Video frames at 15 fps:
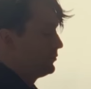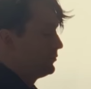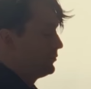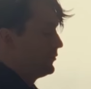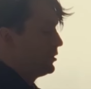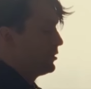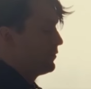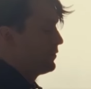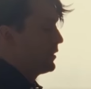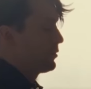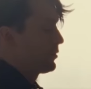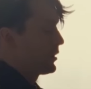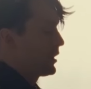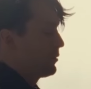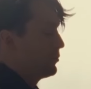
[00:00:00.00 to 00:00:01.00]
starts
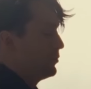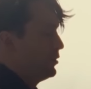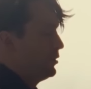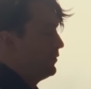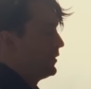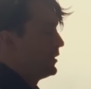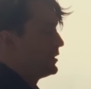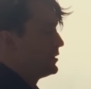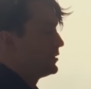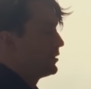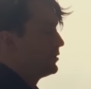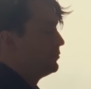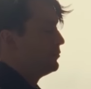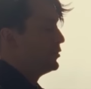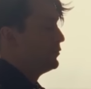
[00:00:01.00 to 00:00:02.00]
training under company
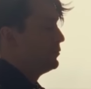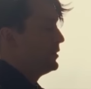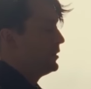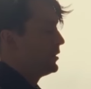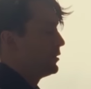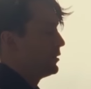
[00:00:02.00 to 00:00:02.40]
counsel Jerry,